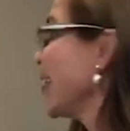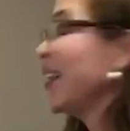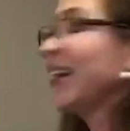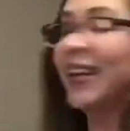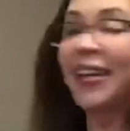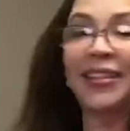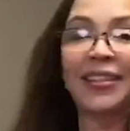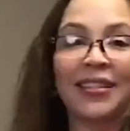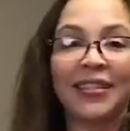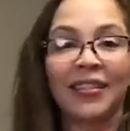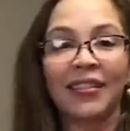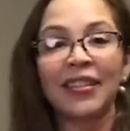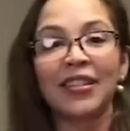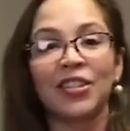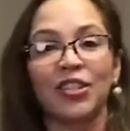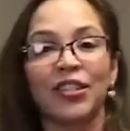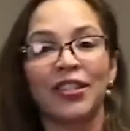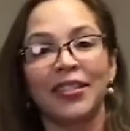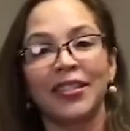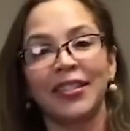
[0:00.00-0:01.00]
It's
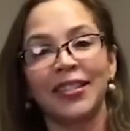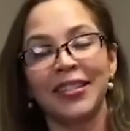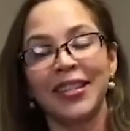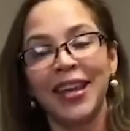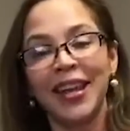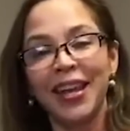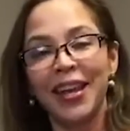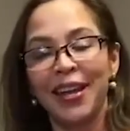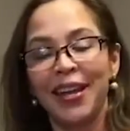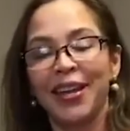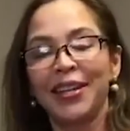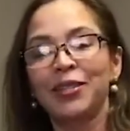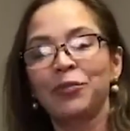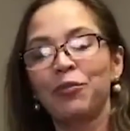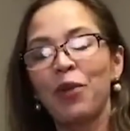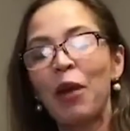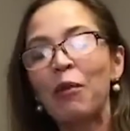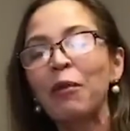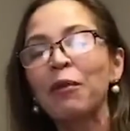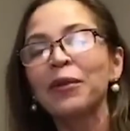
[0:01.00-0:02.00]
delicious. It's
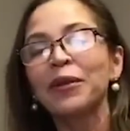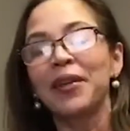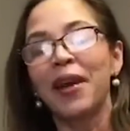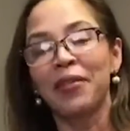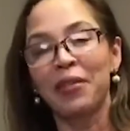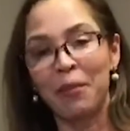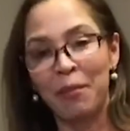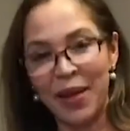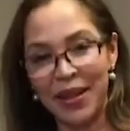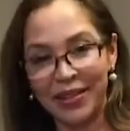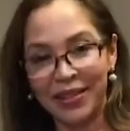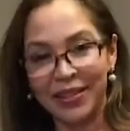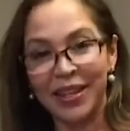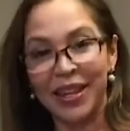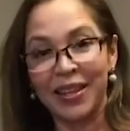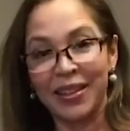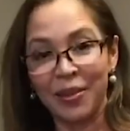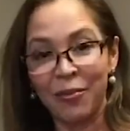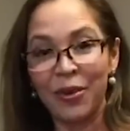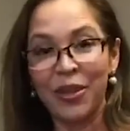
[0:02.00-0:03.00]
probably not the best
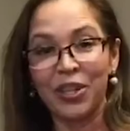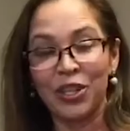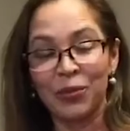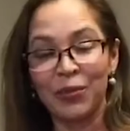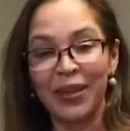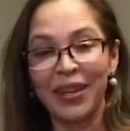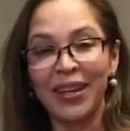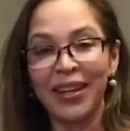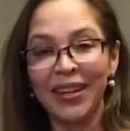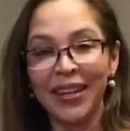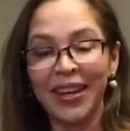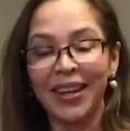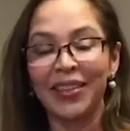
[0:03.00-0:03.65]
thing that we should be eating,